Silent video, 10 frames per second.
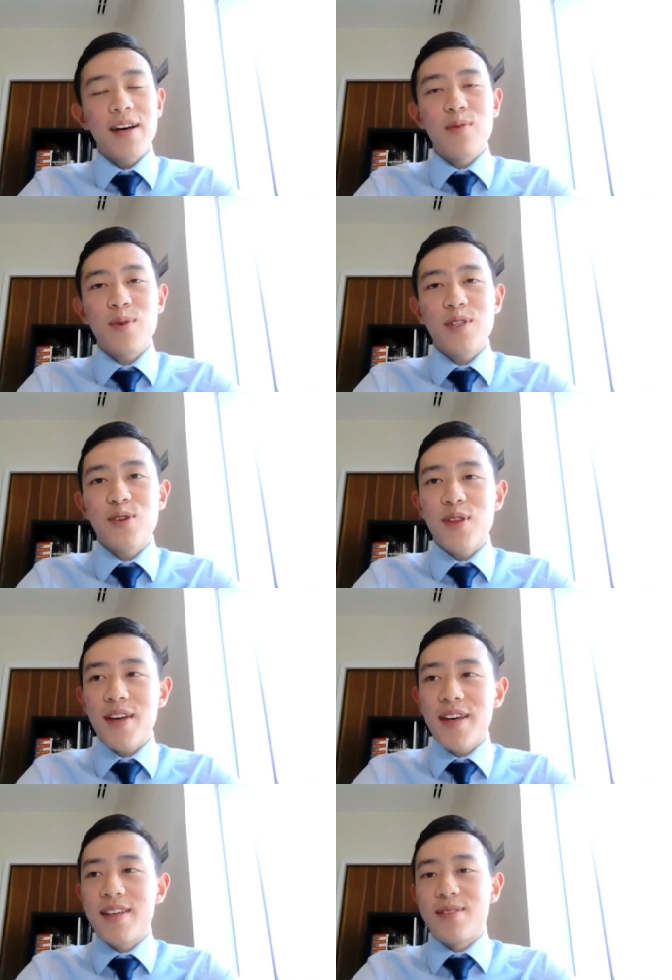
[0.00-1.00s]
right now what do you
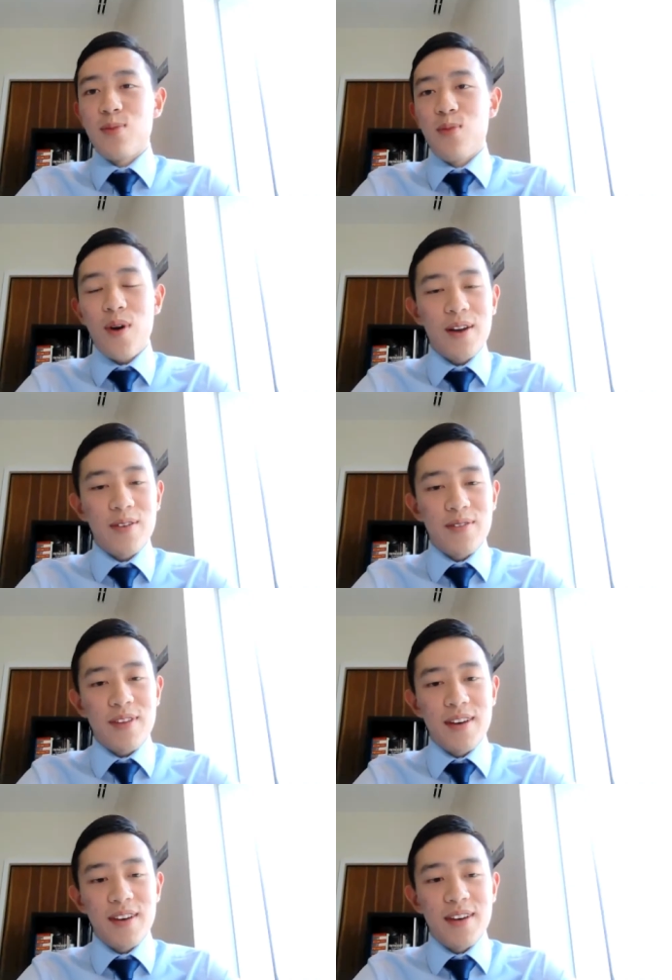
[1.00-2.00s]
think is one of
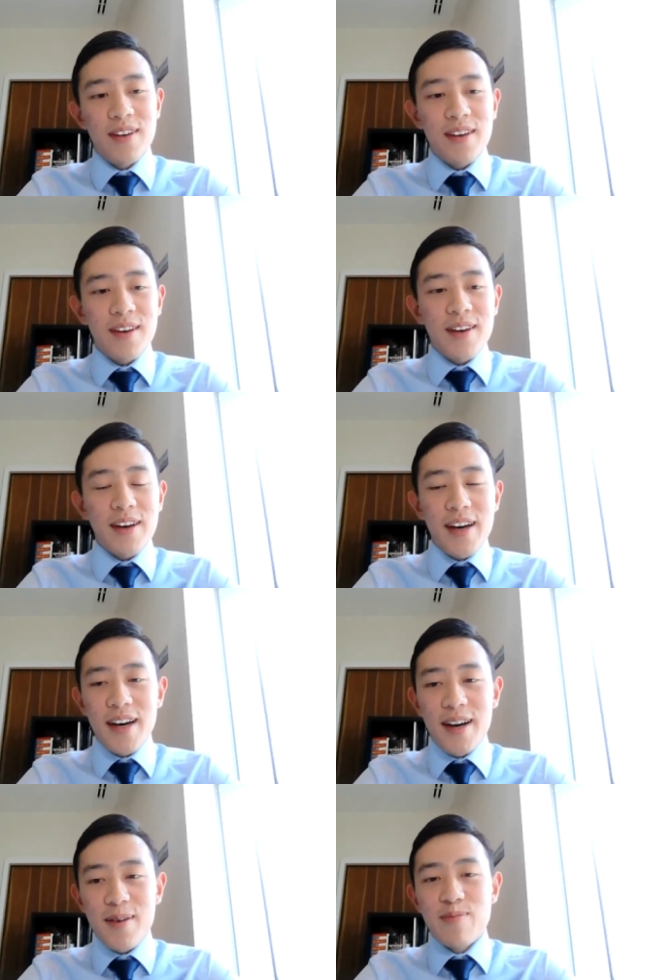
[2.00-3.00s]
the
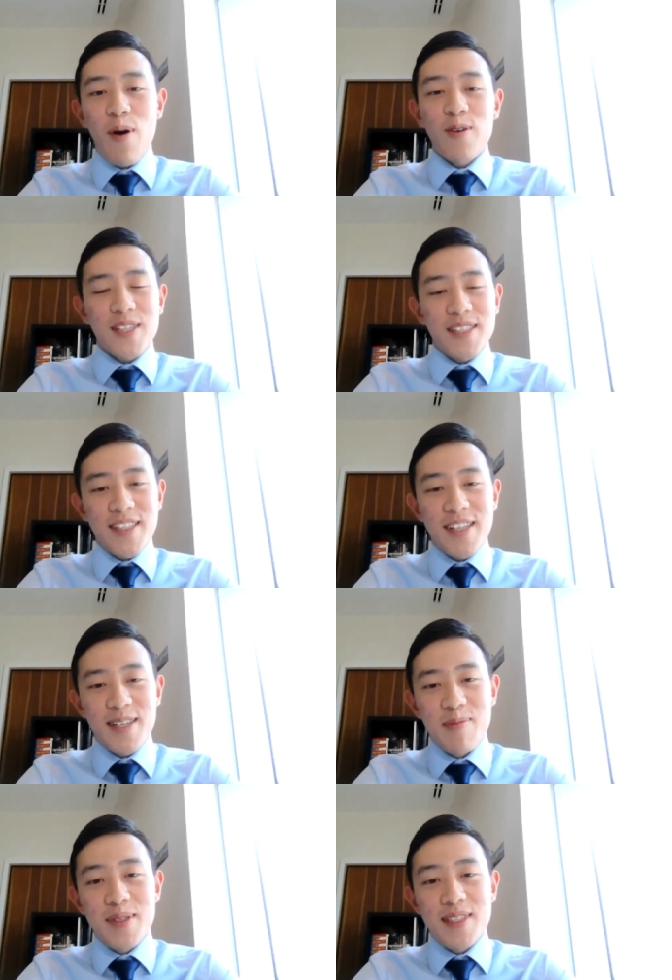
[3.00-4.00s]
uh, most
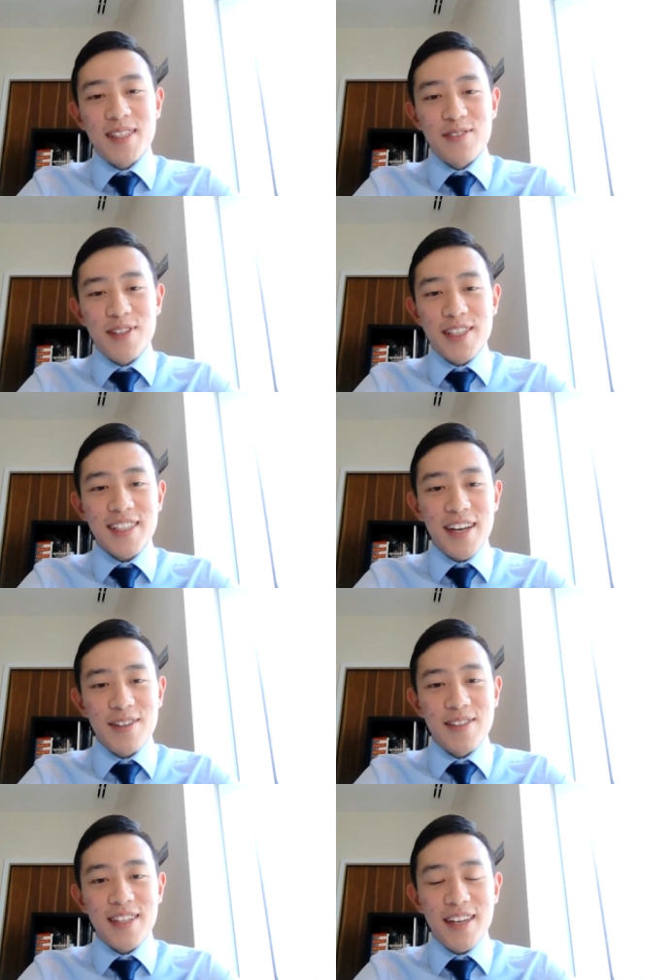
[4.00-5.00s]
concerning business risks that
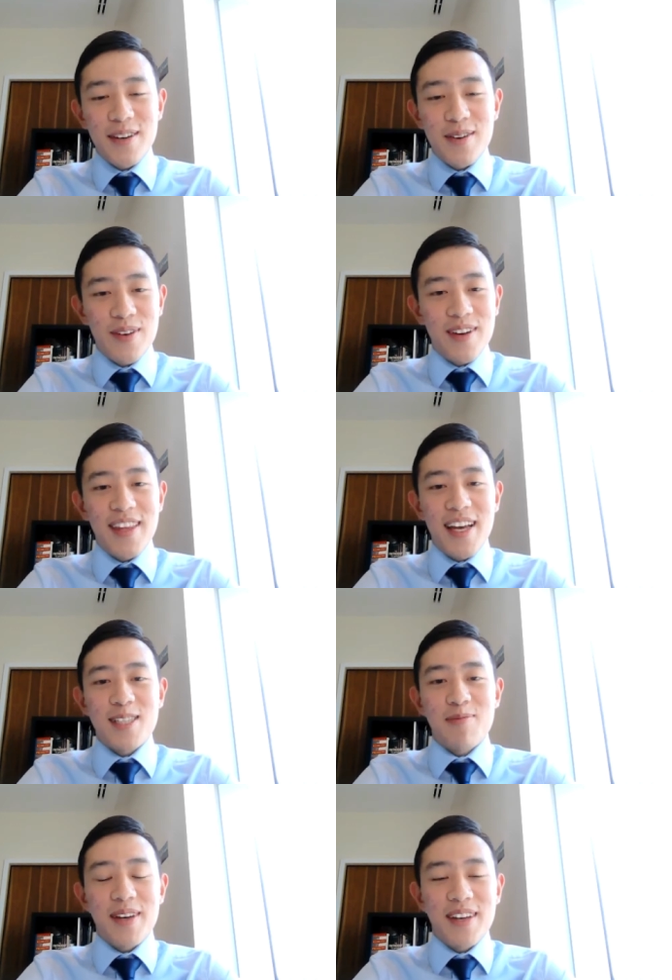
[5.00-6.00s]
you see where
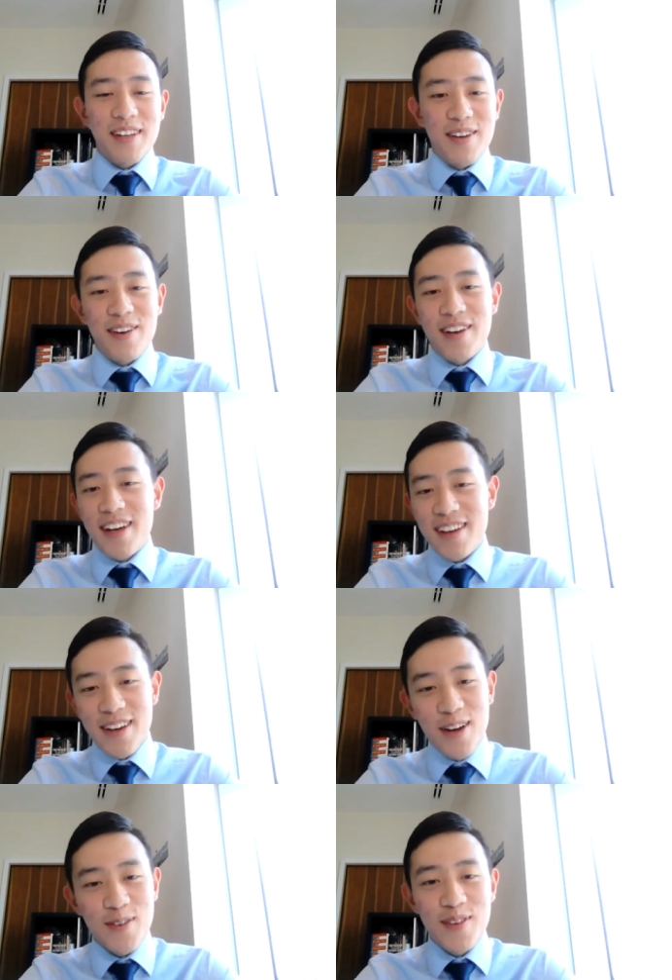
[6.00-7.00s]
that's been you know another
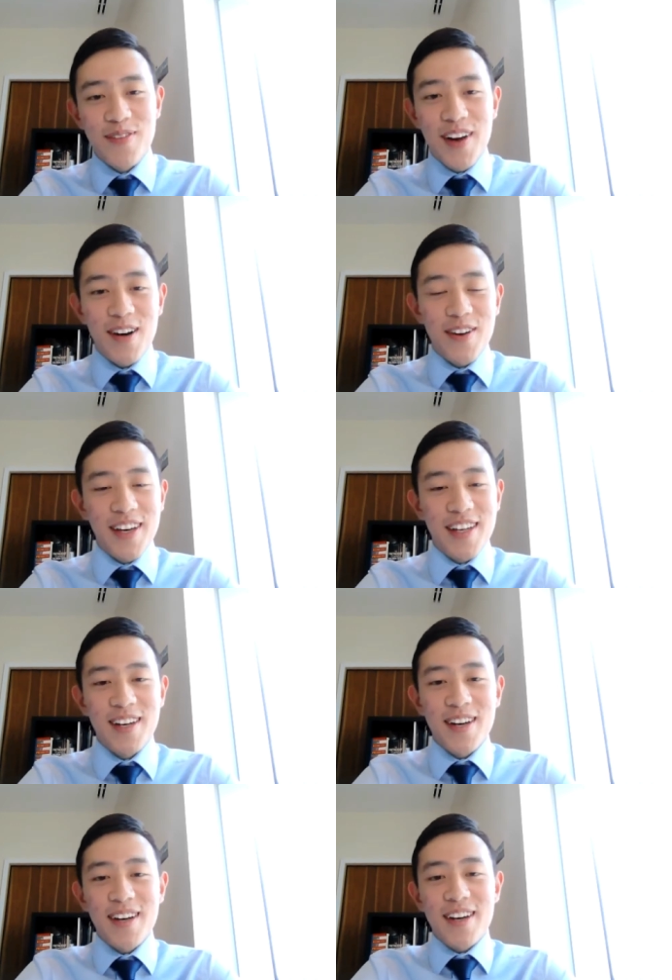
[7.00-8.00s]
covid variant
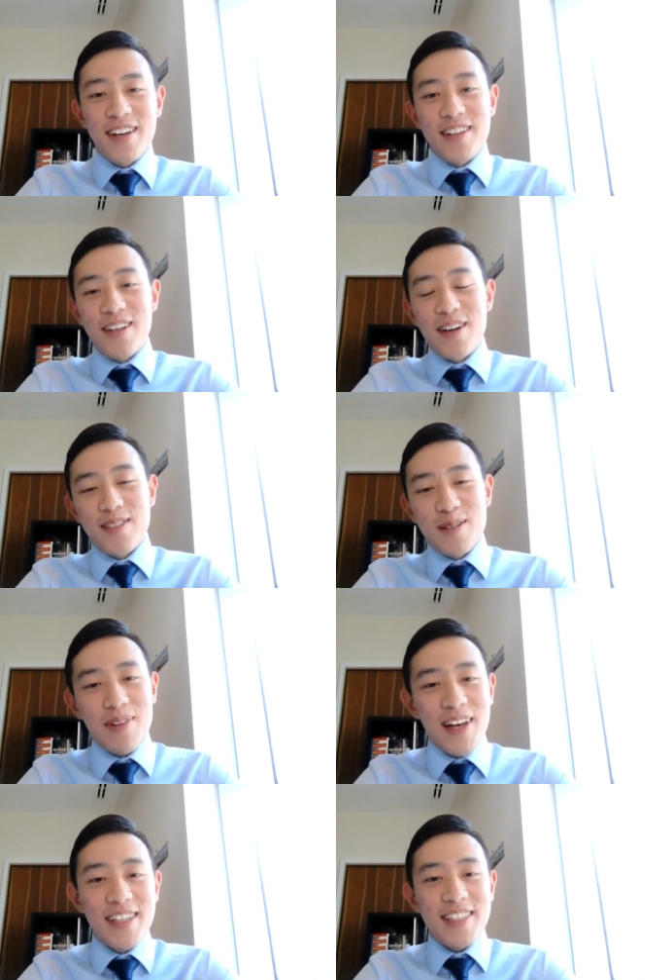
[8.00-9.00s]
you know
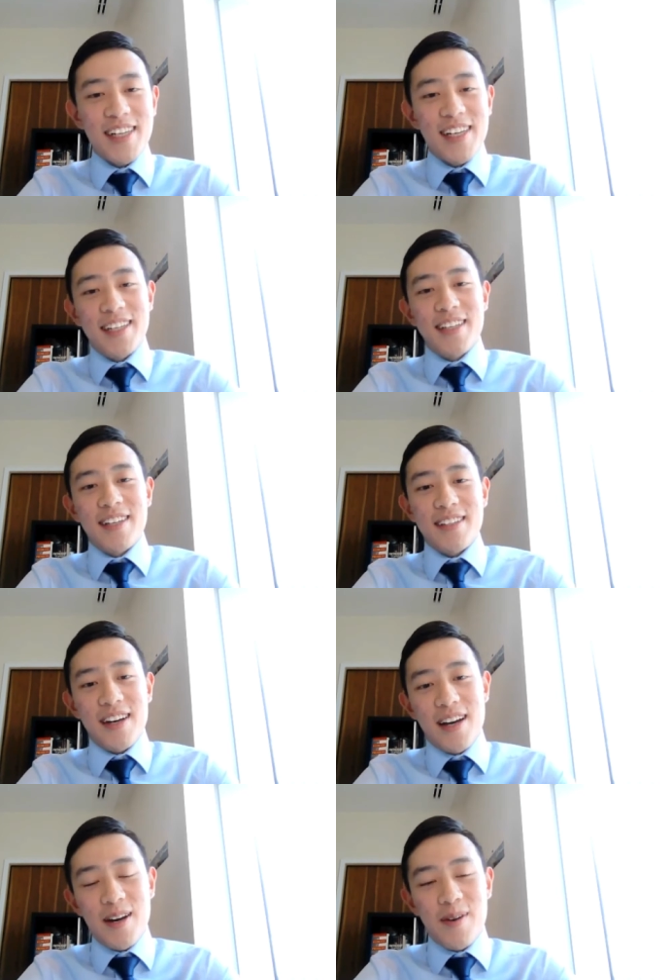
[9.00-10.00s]
supply chain
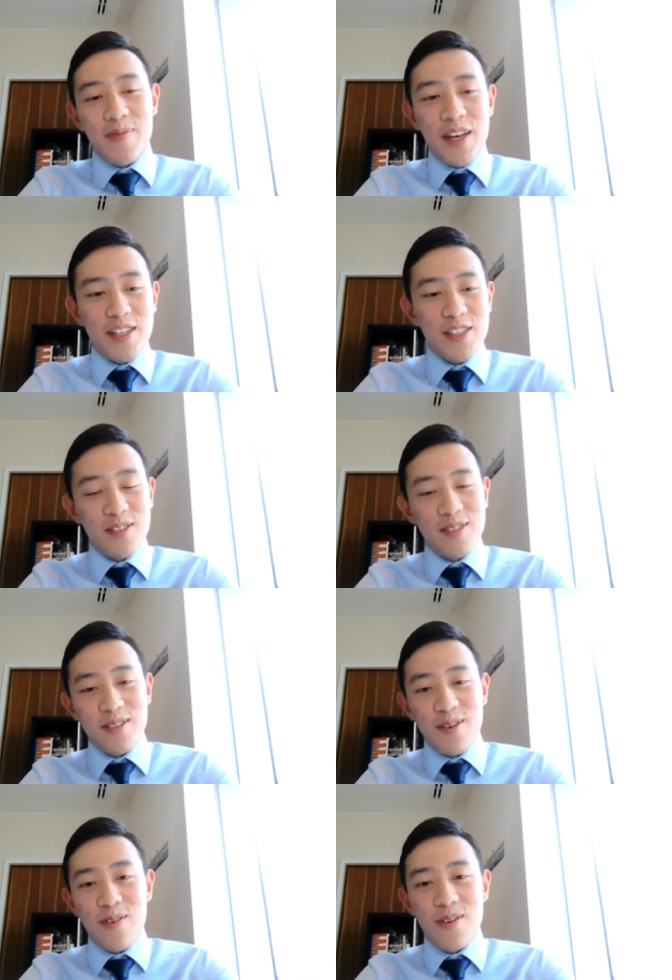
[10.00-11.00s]
um,
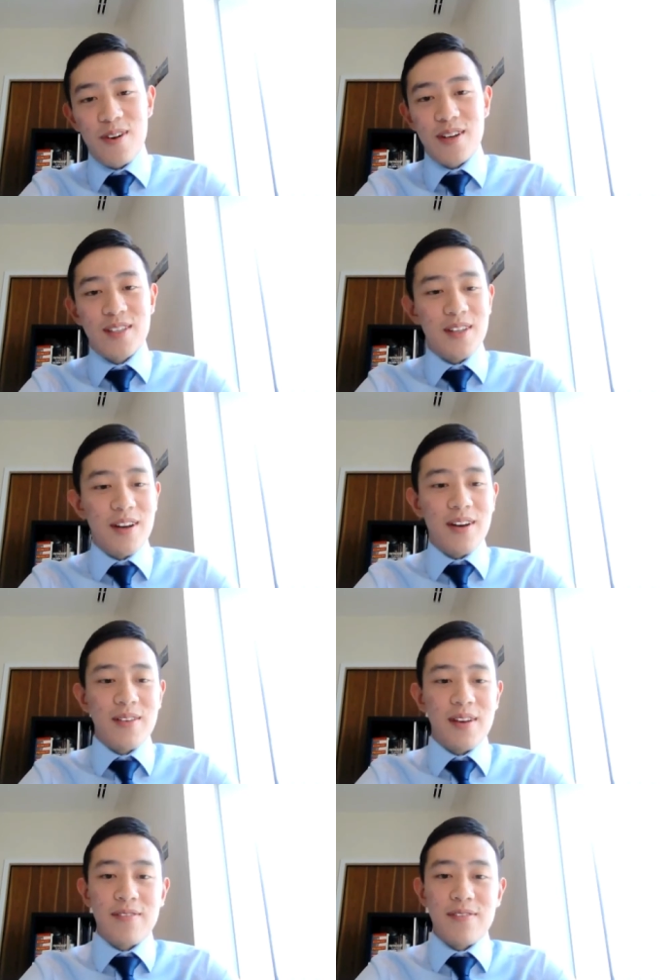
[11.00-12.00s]
issues or you know
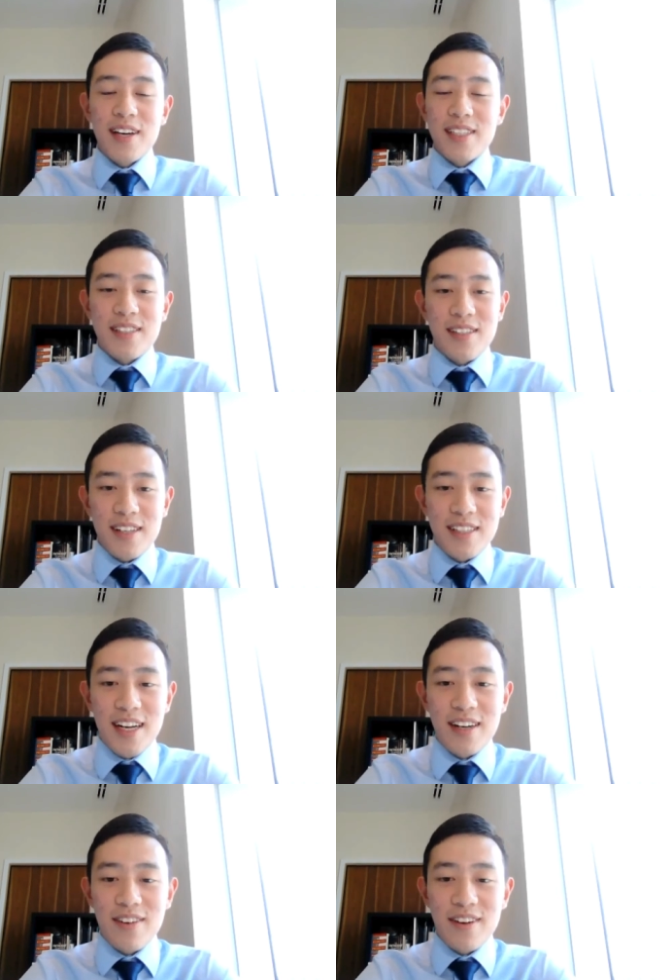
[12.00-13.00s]
inflation in
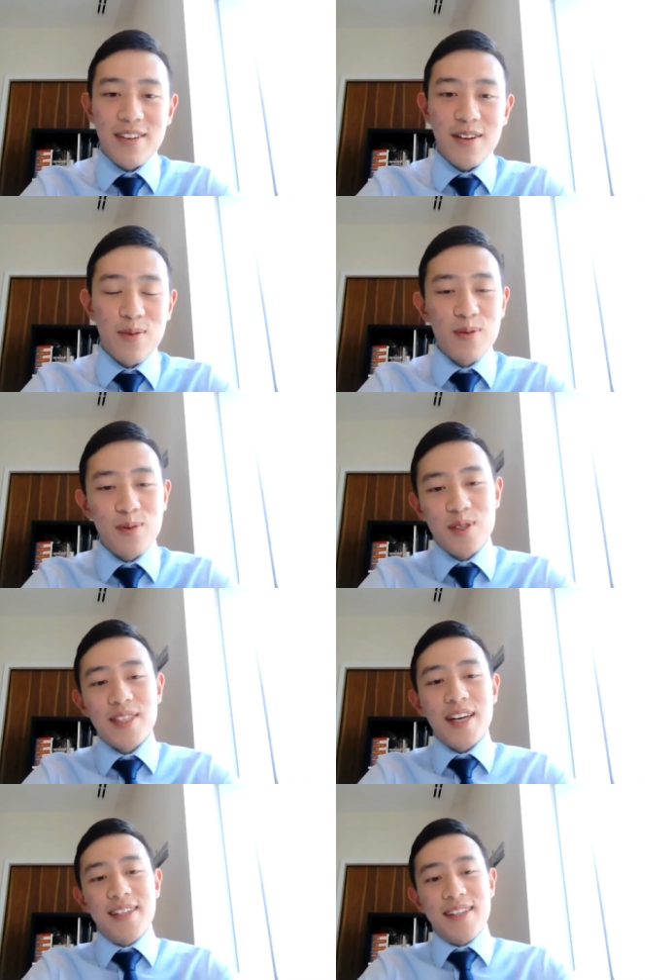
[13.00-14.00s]
general what would you
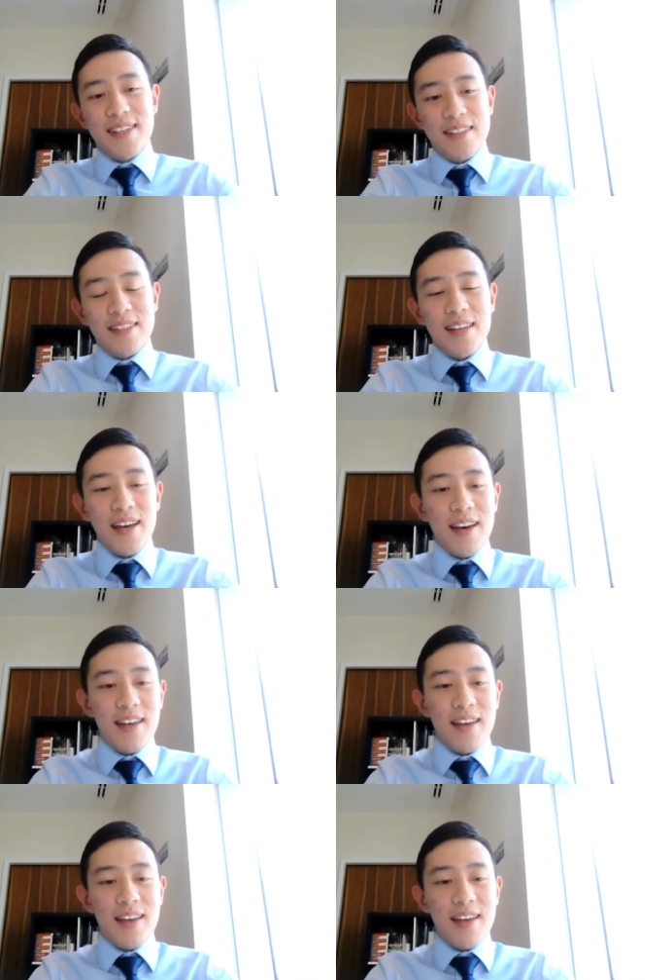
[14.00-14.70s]
say is